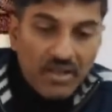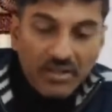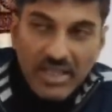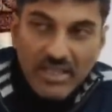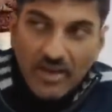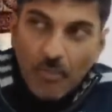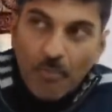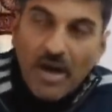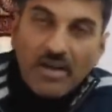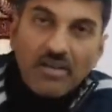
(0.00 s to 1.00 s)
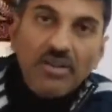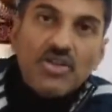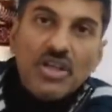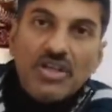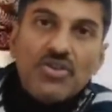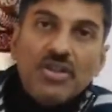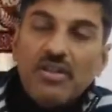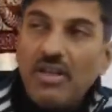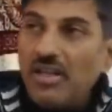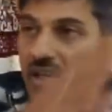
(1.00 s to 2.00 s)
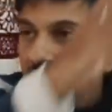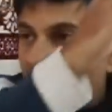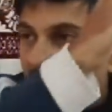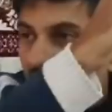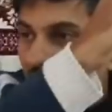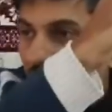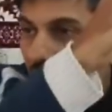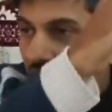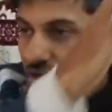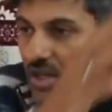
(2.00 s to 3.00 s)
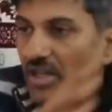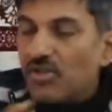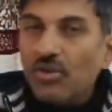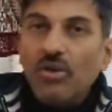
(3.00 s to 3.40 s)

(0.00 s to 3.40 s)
These kind of pattern will change. In case if your dasha is